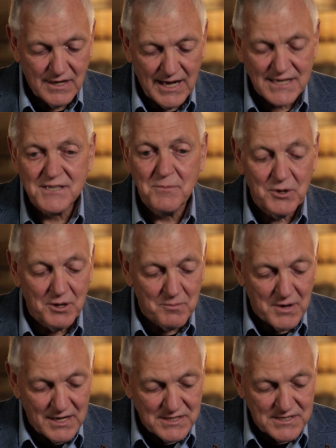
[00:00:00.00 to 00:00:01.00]
Hasn't it been
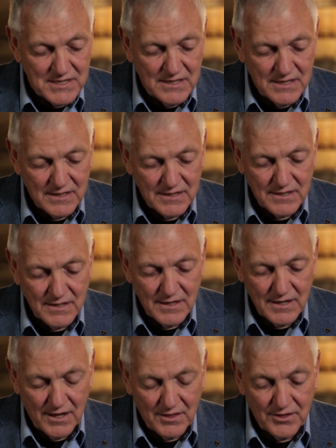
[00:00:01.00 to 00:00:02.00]
amazing?
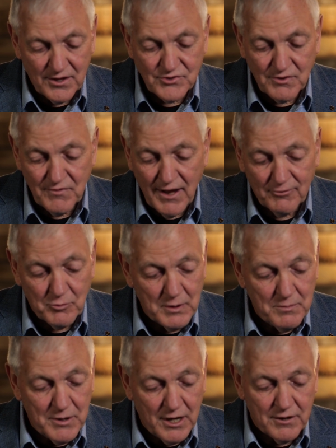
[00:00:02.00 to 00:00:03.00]
And things have never
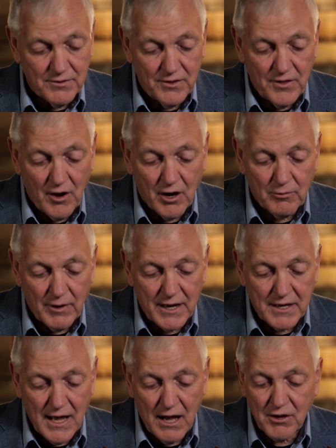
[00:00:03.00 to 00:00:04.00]
been better than they are
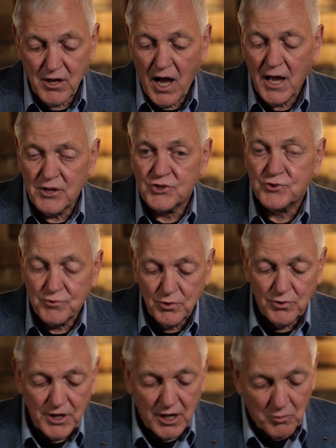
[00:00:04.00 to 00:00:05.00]
right now. God is
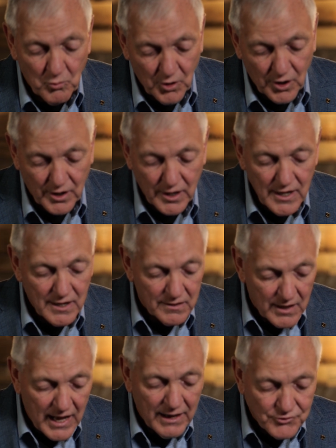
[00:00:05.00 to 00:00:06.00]
truly at work.
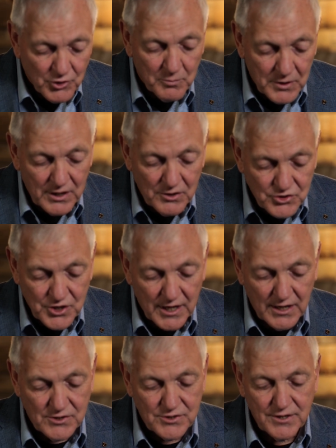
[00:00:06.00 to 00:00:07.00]
Lives are being
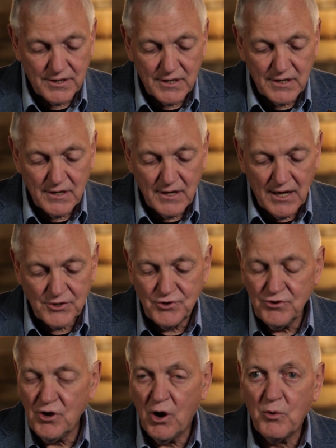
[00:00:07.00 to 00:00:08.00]
changed. As
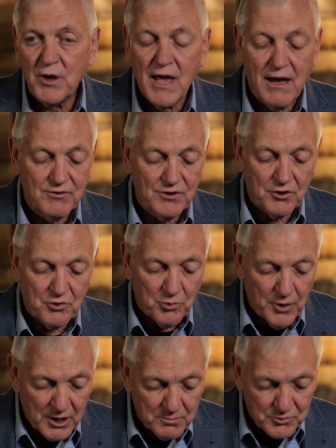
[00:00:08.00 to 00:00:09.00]
you know, we have an
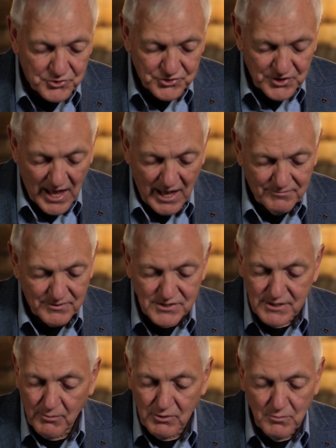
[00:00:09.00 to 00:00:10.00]
incredible staff and
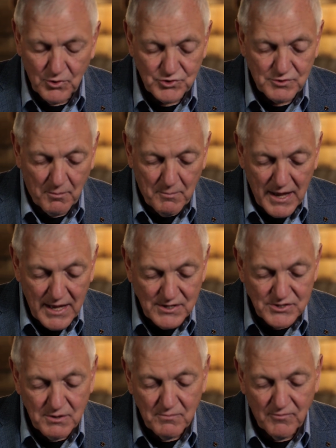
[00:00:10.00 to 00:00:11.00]
some of the most
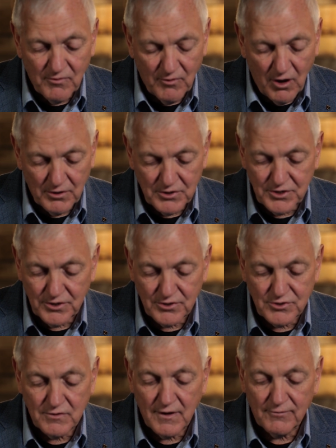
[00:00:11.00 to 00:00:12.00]
amazing
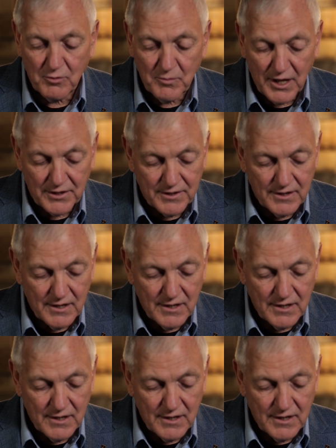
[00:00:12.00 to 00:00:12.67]
volunteers you ever met.